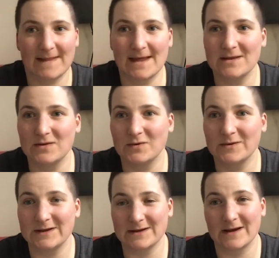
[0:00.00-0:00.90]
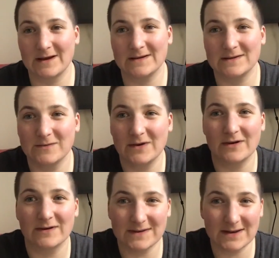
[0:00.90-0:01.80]
that is really it, guys. We are
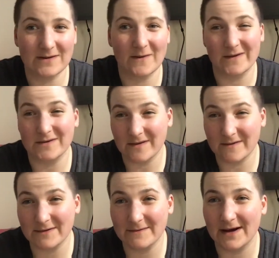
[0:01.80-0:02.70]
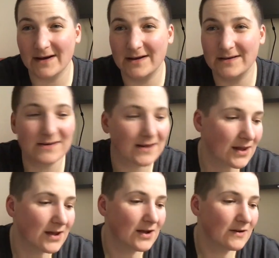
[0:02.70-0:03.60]
going to sit here and watch Criminal Minds.
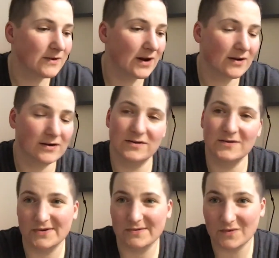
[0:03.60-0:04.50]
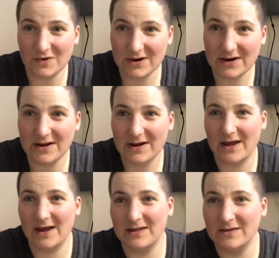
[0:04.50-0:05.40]
We are going to do some work,
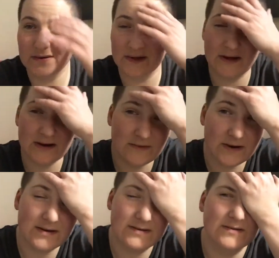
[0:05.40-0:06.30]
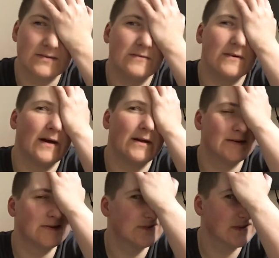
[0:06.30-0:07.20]
and there's a lot of work to do, and
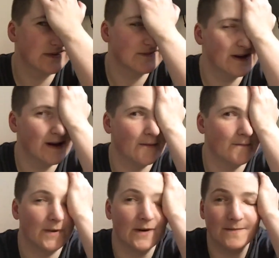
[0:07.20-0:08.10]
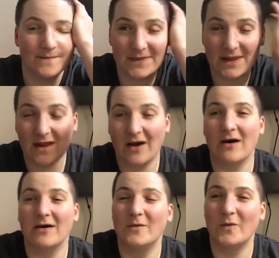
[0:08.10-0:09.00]
it's stressing me out. But
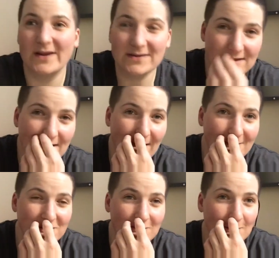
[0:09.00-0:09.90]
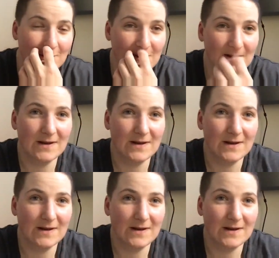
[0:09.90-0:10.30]
on Wednesday, after